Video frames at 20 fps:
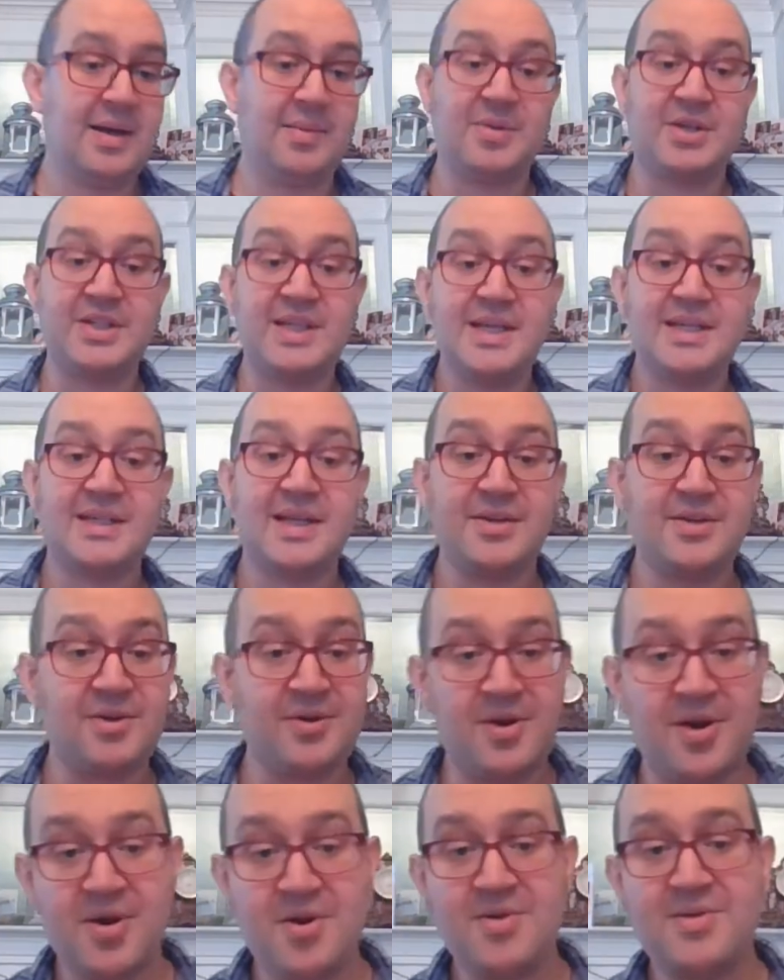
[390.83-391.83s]
Number 6, I
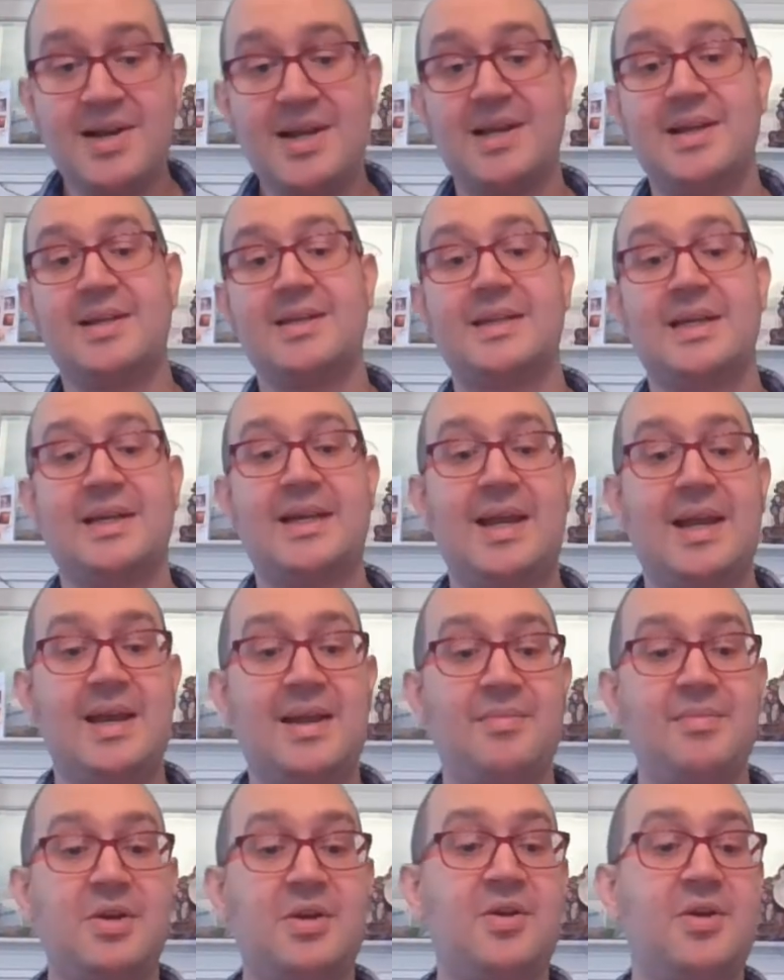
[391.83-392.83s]
don't own. It is a
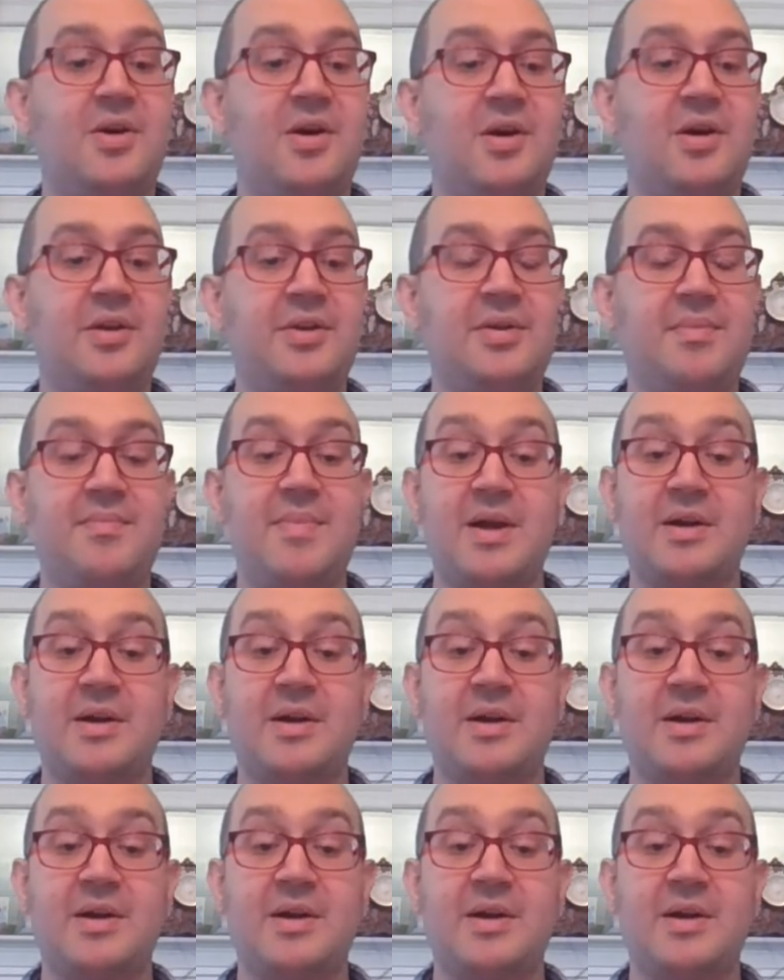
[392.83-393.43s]
game called